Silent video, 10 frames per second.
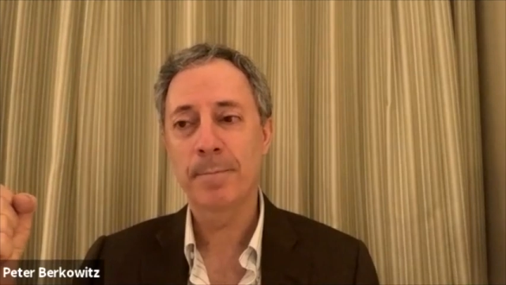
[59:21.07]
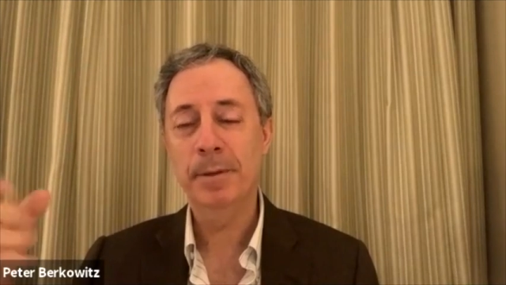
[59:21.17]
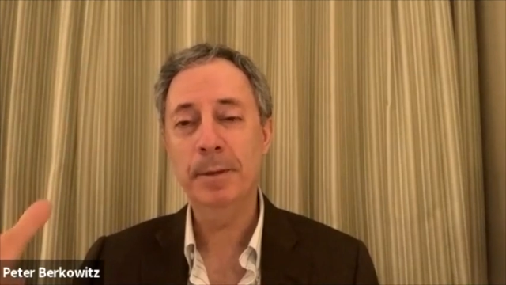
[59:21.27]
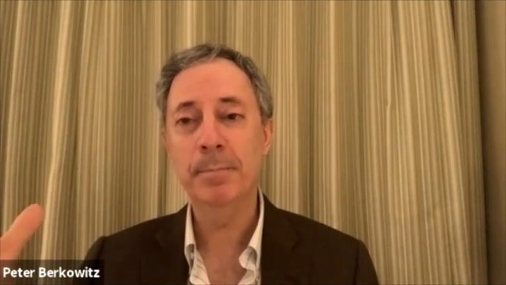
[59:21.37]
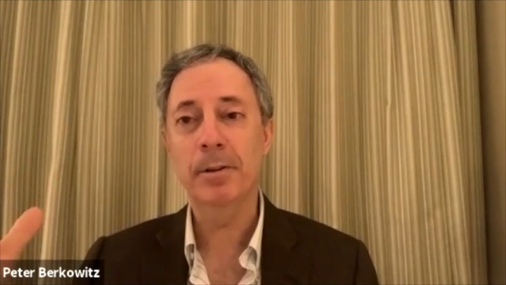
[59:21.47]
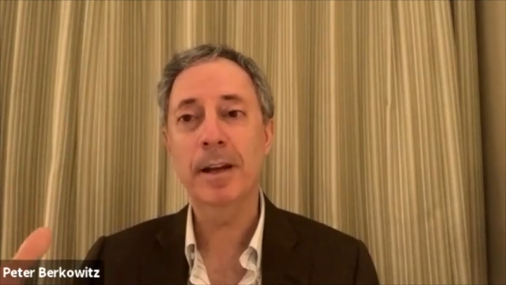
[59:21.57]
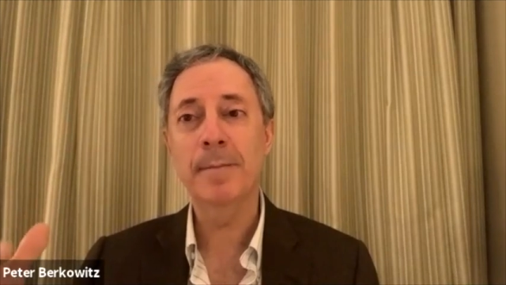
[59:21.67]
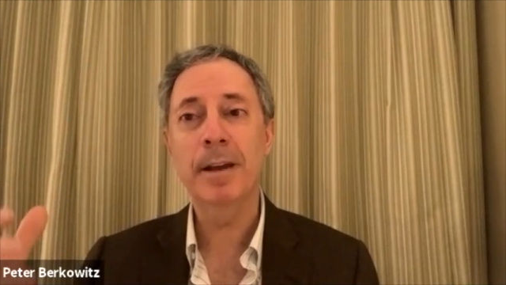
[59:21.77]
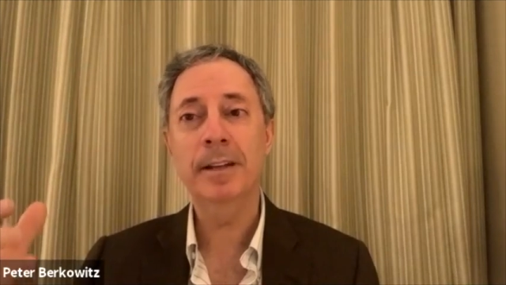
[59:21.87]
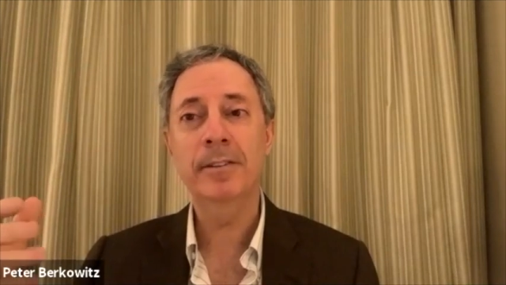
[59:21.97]
people
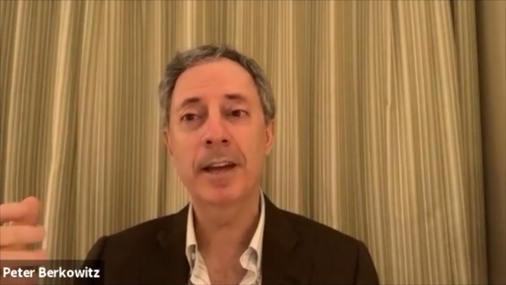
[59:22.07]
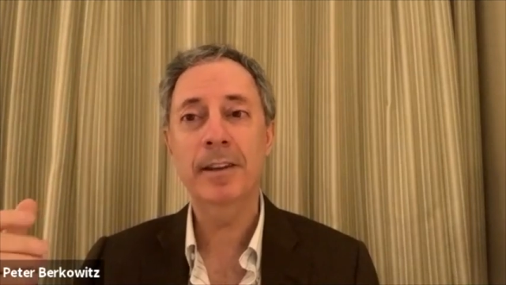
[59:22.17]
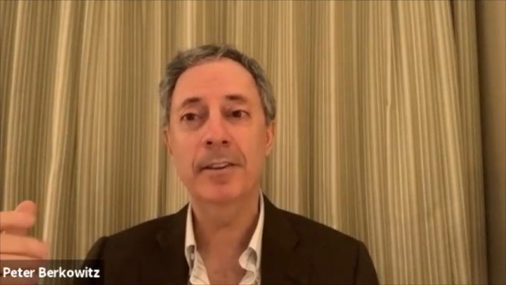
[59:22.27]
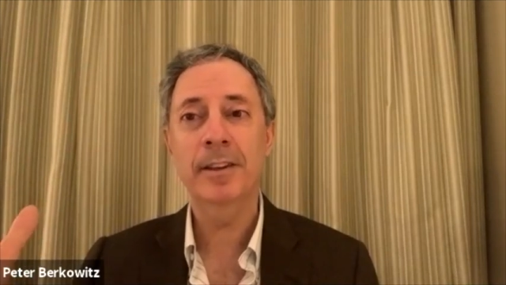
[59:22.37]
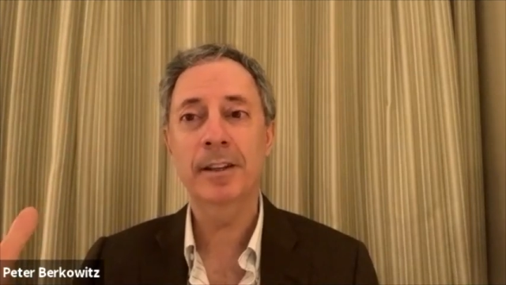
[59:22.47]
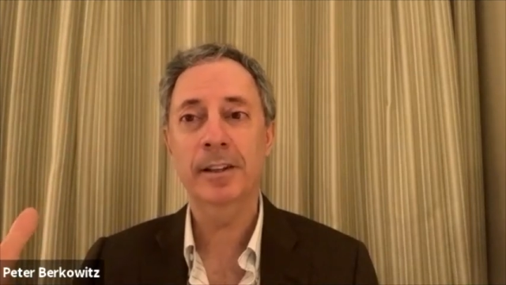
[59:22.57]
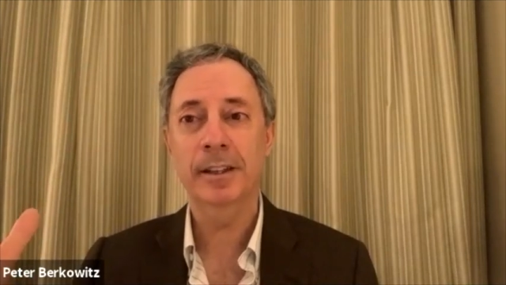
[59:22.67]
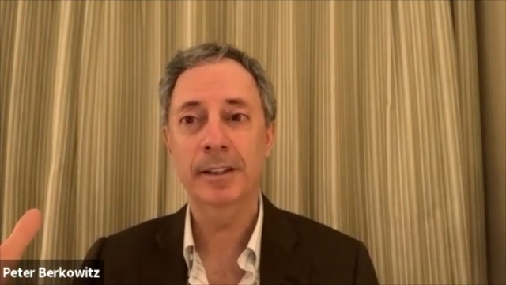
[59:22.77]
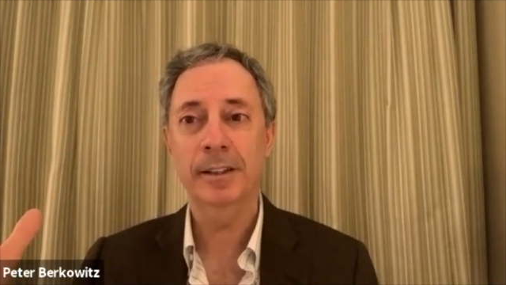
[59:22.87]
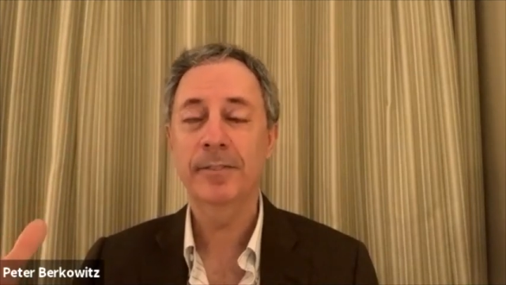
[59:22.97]
and maintain the
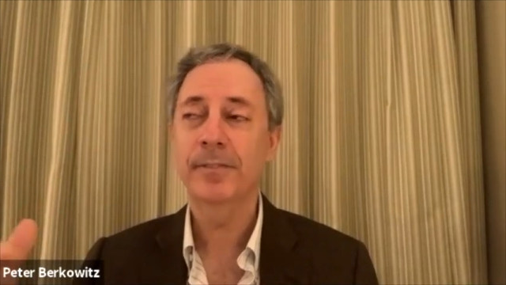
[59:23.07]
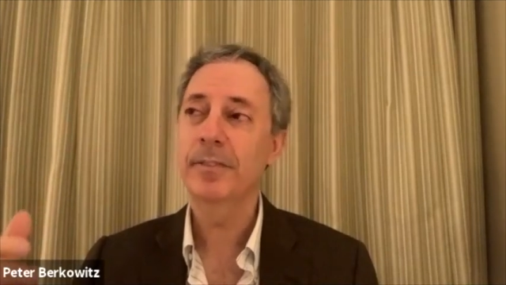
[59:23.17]
elite.